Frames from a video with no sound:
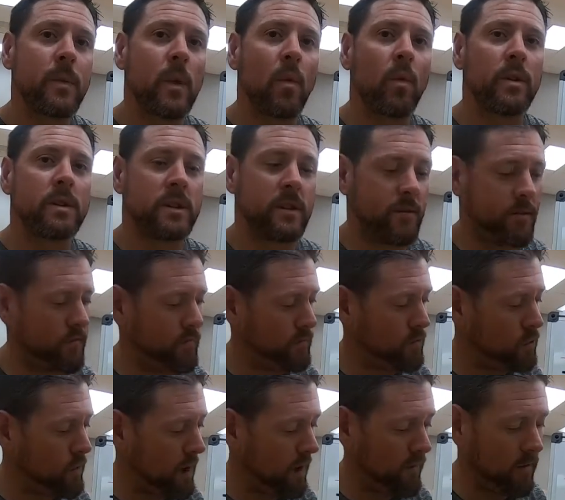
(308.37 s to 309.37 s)
which if
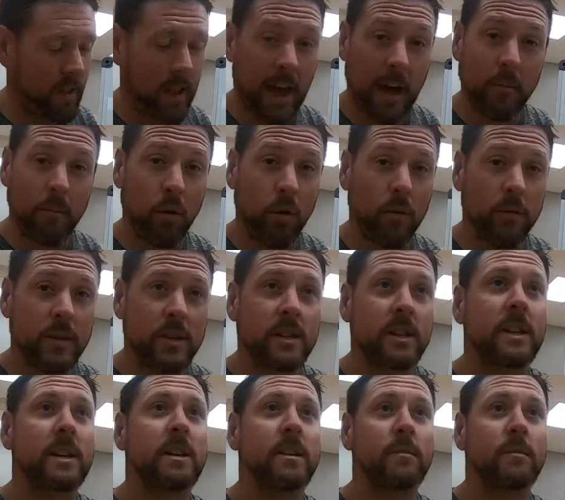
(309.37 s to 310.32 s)
you have a lat pull machine,